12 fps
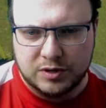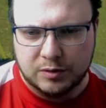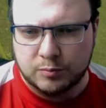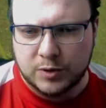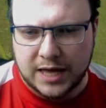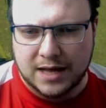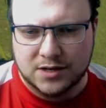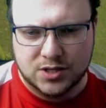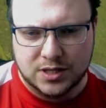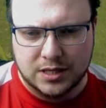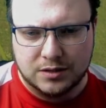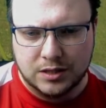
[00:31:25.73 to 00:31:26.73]
catch
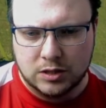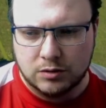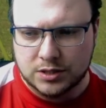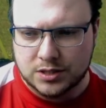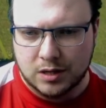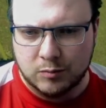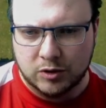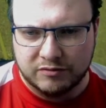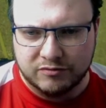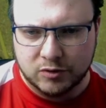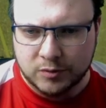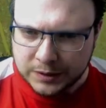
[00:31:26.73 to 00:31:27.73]
the units that I'm looking
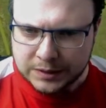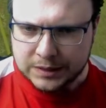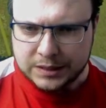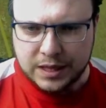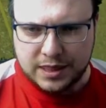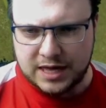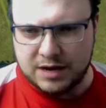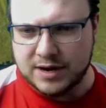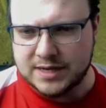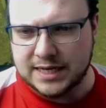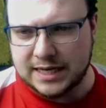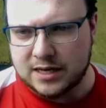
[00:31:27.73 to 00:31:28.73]
for.
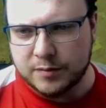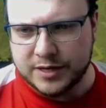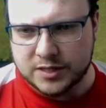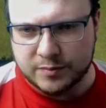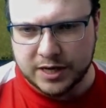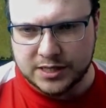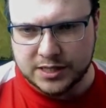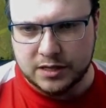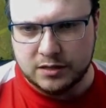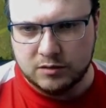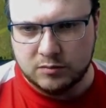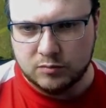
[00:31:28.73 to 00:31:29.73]
Theoretically, coming into my turn,
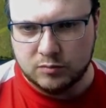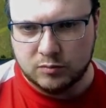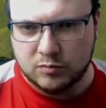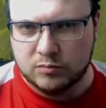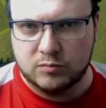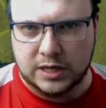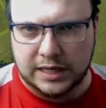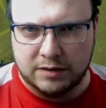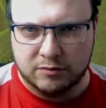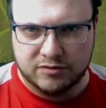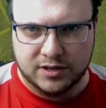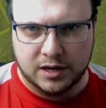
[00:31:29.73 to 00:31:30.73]
clear
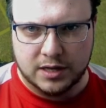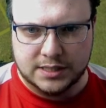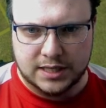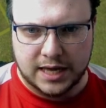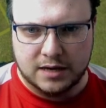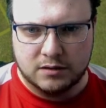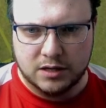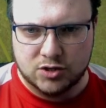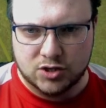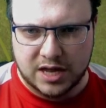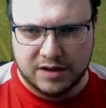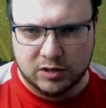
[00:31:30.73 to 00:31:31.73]
off the lines again and
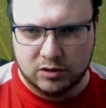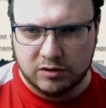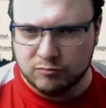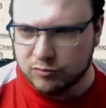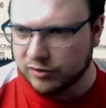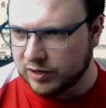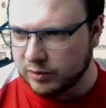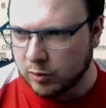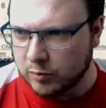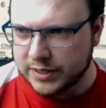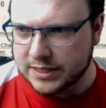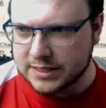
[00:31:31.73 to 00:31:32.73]
just have a look at roughly what
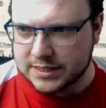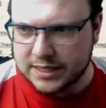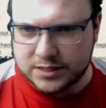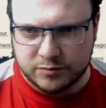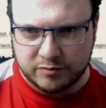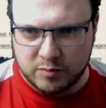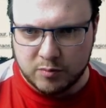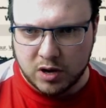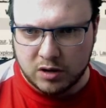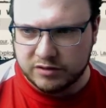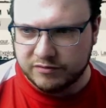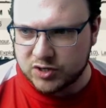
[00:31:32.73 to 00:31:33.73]
we can see. So if we
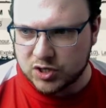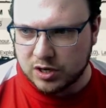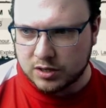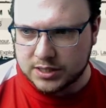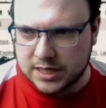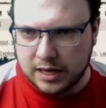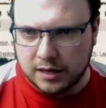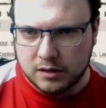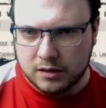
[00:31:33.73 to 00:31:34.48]
mark the vision arcs here,